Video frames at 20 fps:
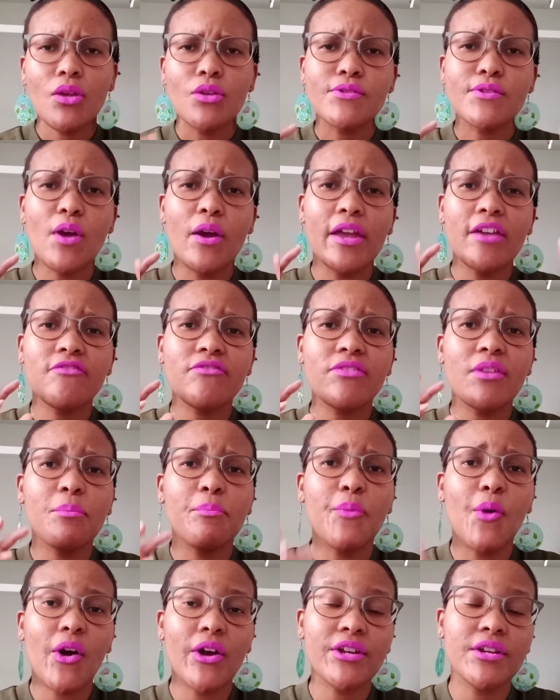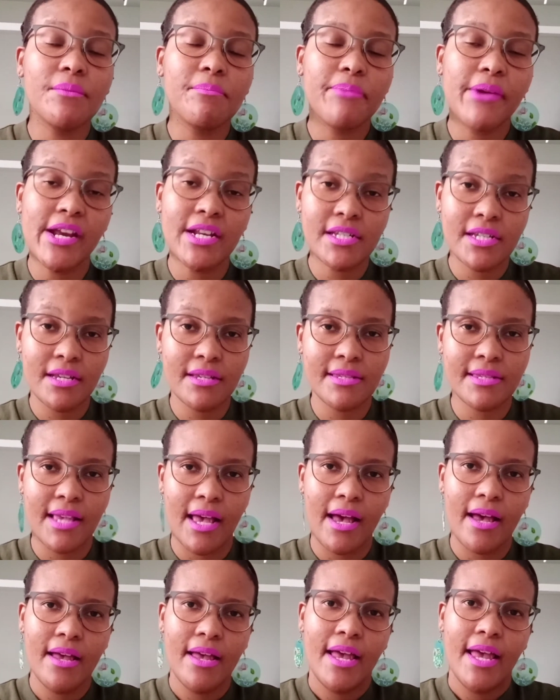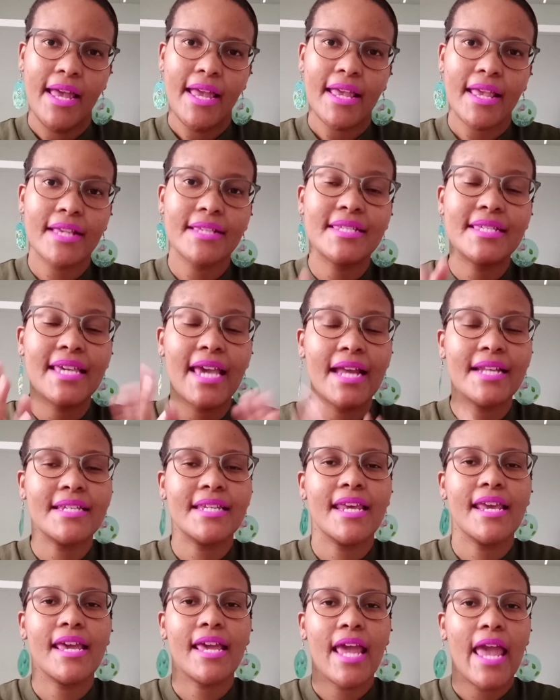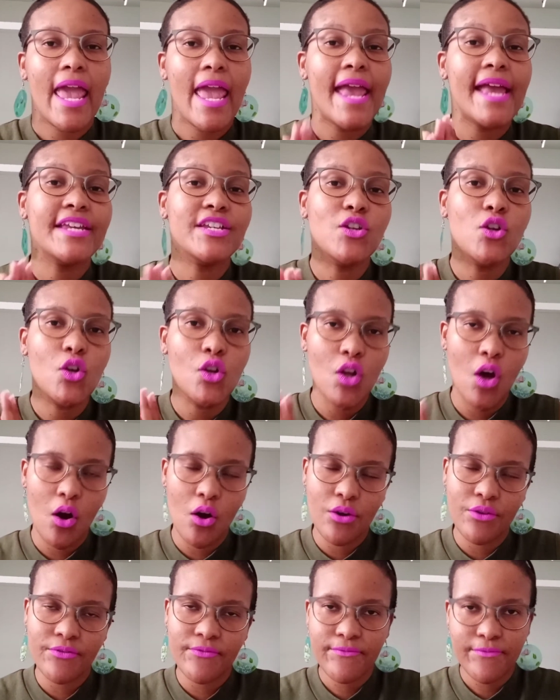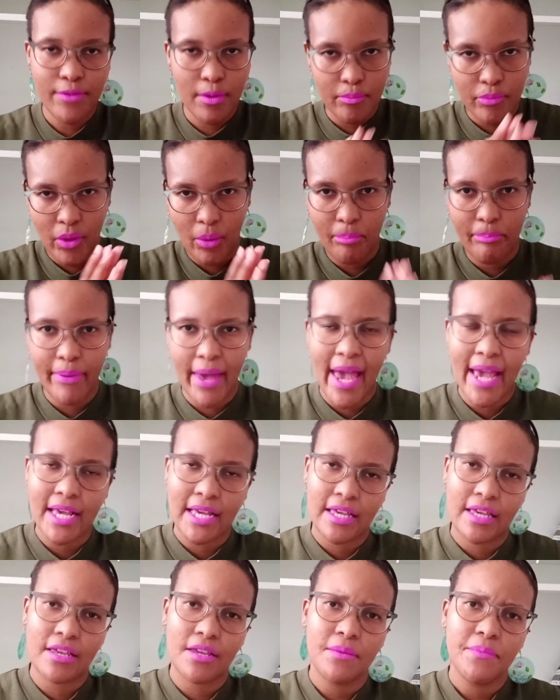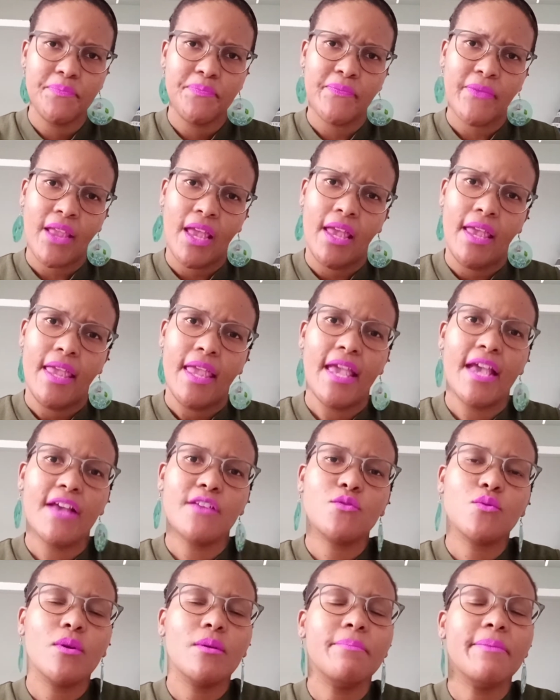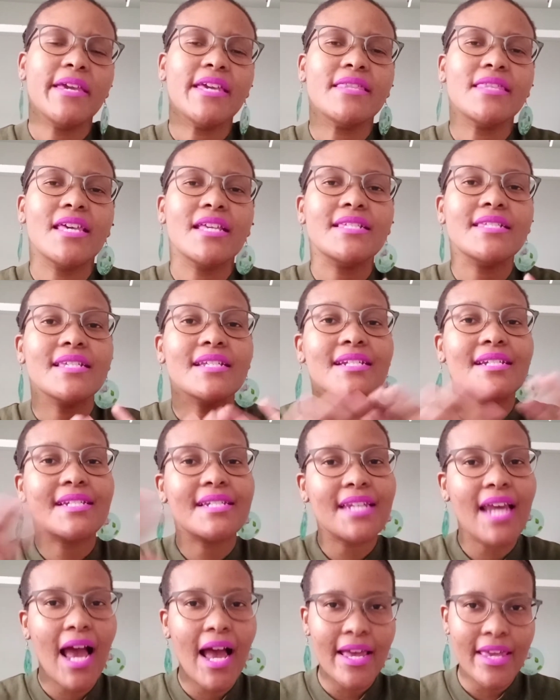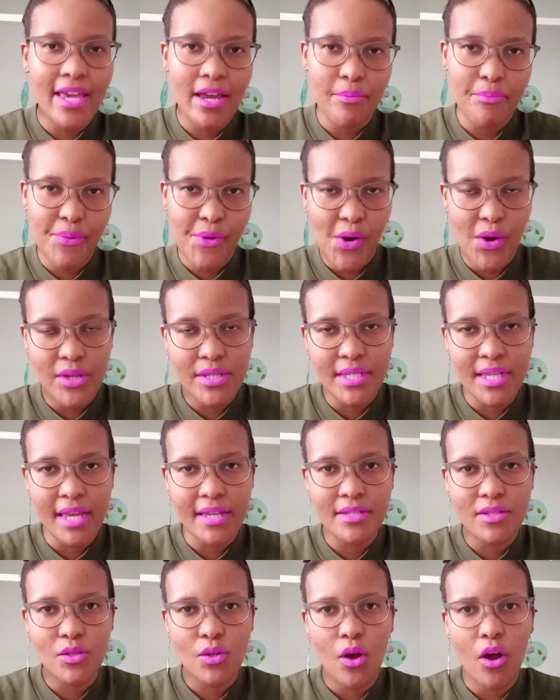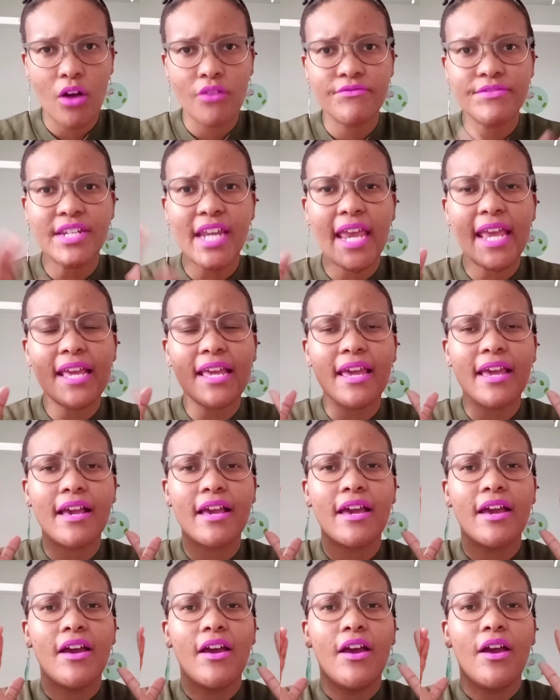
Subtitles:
So if the purchaser is getting a loan from the bank, it will be this entire process of taking